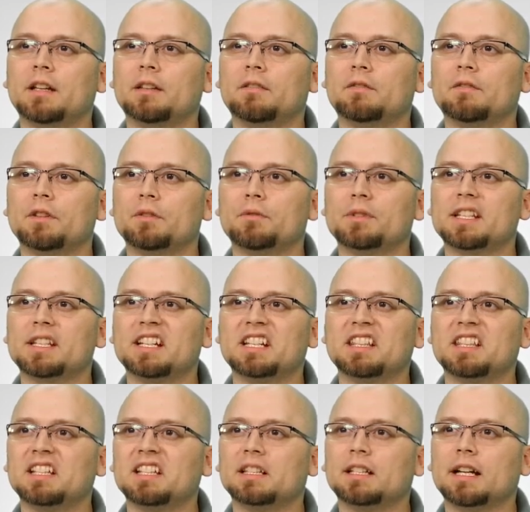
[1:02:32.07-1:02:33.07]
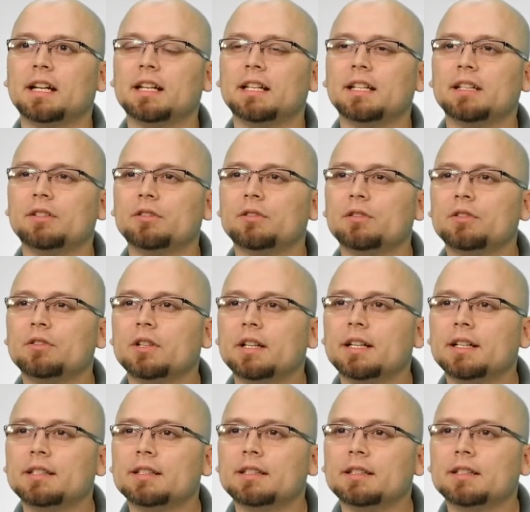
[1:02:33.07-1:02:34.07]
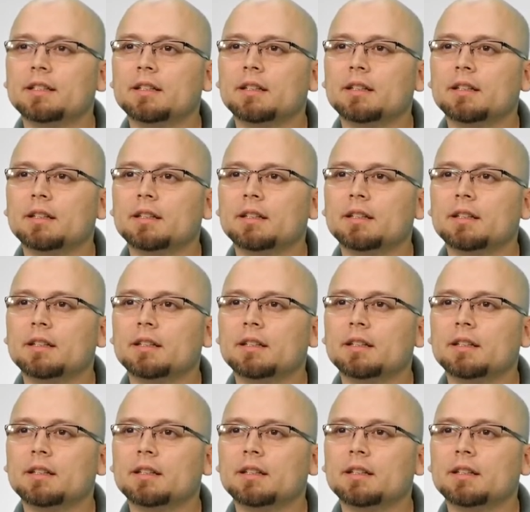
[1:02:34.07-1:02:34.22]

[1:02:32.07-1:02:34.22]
there was anything that I needed to address.